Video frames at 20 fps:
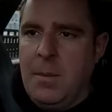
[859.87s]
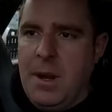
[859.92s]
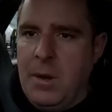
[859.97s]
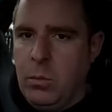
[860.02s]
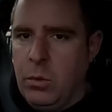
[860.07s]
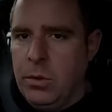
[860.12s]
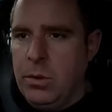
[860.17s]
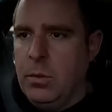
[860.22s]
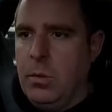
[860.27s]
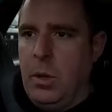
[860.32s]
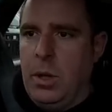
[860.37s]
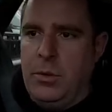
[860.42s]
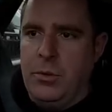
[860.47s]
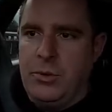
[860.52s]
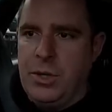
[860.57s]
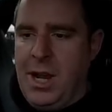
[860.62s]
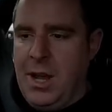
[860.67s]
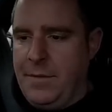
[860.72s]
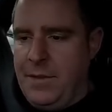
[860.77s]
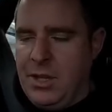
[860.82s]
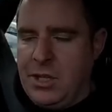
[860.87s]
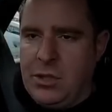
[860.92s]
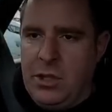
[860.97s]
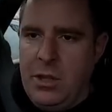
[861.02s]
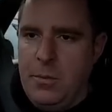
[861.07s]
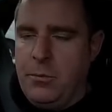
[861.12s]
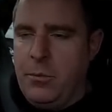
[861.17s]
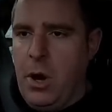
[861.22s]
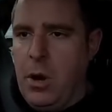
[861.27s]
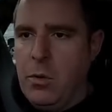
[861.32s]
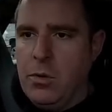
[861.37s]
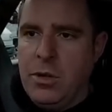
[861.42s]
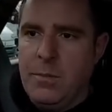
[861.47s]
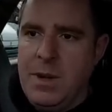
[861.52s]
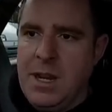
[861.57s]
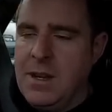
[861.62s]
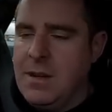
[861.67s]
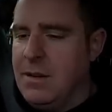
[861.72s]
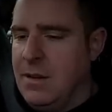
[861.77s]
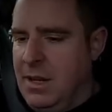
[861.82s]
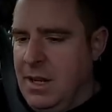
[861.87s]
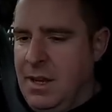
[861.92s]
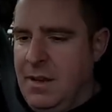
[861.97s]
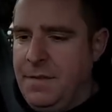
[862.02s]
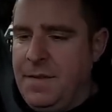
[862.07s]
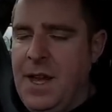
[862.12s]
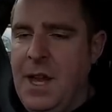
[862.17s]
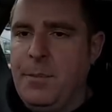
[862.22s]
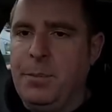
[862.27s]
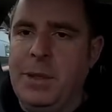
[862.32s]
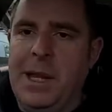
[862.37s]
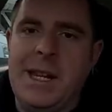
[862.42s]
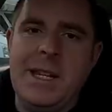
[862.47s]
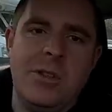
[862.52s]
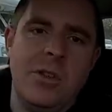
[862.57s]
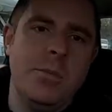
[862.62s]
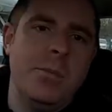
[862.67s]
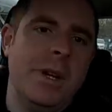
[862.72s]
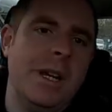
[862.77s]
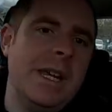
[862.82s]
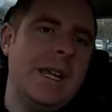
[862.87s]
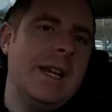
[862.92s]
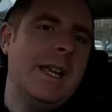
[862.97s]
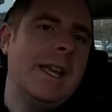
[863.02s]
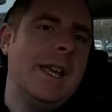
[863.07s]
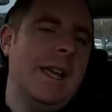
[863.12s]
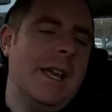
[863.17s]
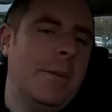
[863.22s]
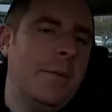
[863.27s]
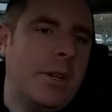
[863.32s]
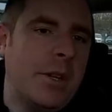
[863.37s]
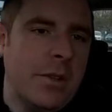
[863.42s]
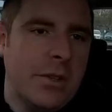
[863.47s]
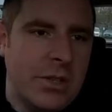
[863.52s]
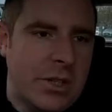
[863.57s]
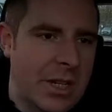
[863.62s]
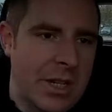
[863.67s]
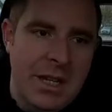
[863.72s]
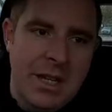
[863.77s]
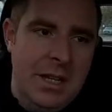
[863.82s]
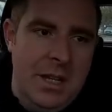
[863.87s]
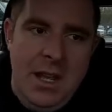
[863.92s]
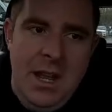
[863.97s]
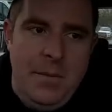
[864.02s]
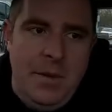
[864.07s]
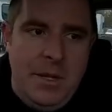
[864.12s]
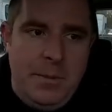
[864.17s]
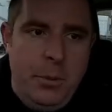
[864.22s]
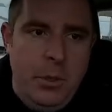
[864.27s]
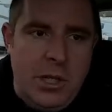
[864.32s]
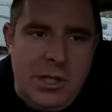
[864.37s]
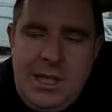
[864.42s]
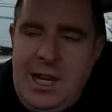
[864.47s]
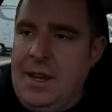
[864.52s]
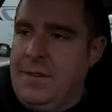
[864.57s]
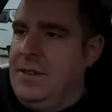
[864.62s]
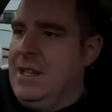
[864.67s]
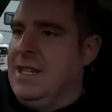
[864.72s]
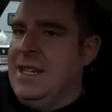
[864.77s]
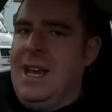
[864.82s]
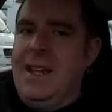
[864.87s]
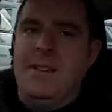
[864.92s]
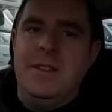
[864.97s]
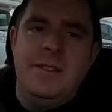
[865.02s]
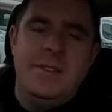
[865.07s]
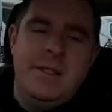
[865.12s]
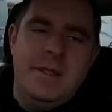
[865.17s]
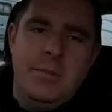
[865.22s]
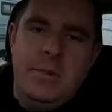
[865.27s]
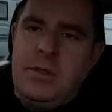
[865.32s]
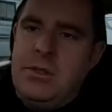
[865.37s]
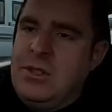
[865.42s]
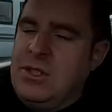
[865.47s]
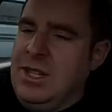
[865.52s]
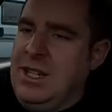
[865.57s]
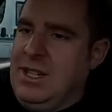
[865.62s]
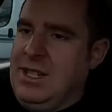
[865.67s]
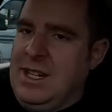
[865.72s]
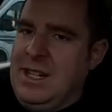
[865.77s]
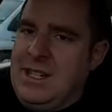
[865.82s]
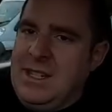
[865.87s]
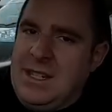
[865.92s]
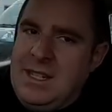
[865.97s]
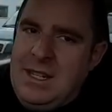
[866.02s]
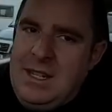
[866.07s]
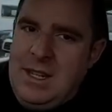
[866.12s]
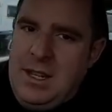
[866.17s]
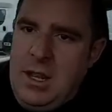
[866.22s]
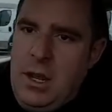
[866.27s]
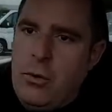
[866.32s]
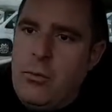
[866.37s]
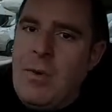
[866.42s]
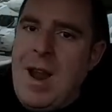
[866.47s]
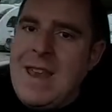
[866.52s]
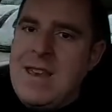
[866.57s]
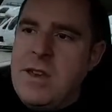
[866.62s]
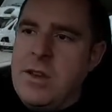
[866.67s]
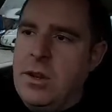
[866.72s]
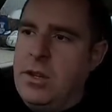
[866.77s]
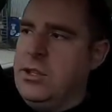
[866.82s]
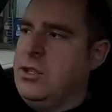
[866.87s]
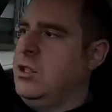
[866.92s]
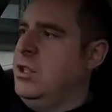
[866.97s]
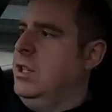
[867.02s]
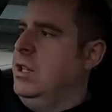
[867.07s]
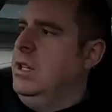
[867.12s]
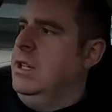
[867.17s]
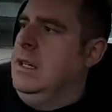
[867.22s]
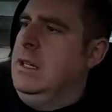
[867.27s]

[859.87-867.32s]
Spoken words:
I mean, I wouldn't want to drive this on the road. I mean, fair play to him bringing it here, because I mean, he's put his life in his hands, because this is horrendous.